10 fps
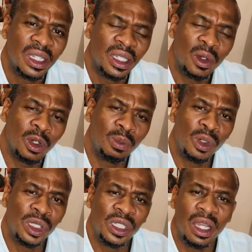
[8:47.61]
They could
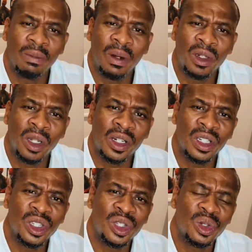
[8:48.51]
push their
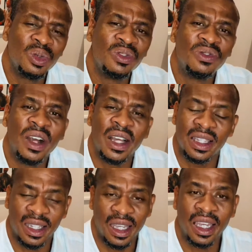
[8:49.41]
boundaries too
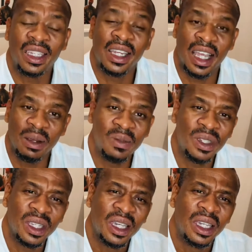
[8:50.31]
fast at times,
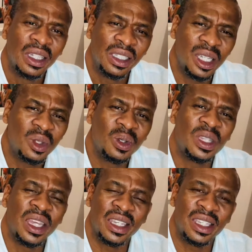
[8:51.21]
just to
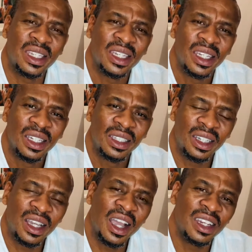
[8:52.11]
test the
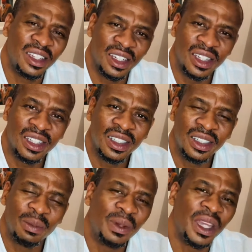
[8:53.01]
guardian,
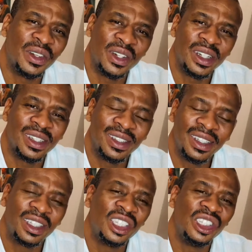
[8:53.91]
the parent, the
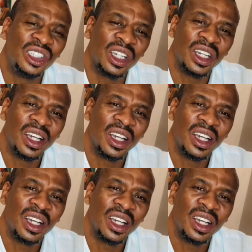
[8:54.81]
teacher,